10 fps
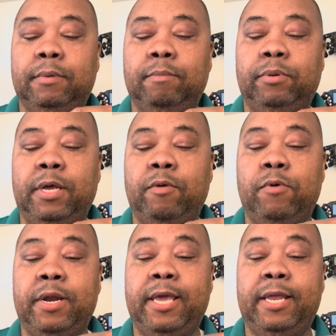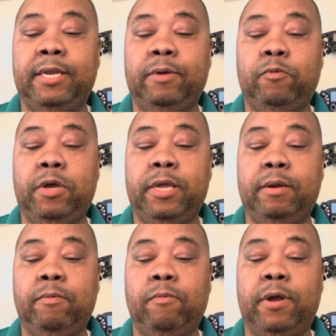Plug one end in
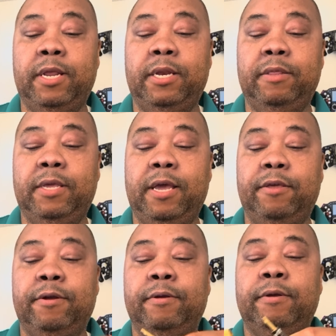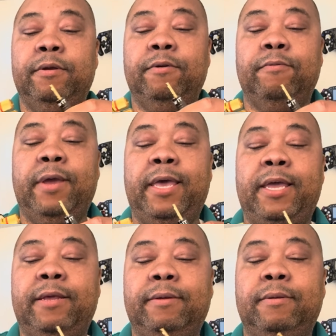one end in the other.
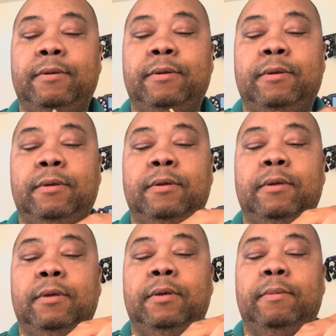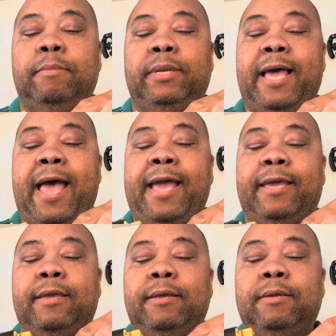Red, black,
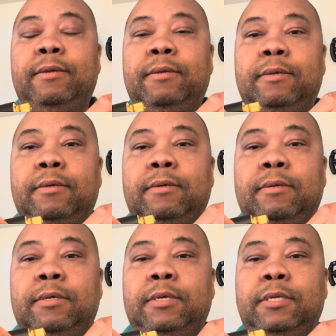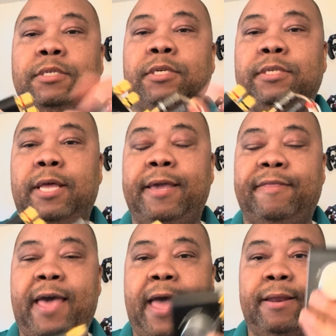just like
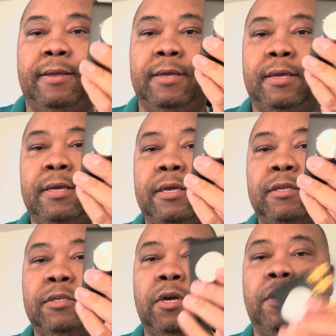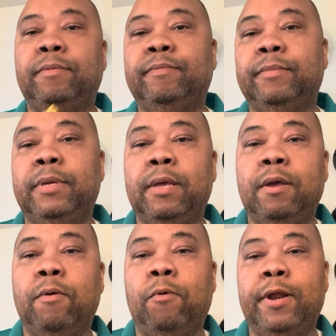that. So
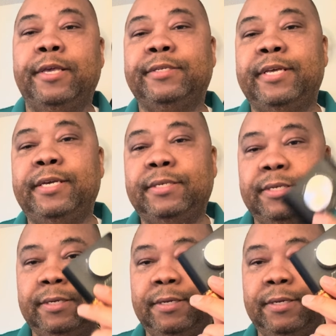what is this?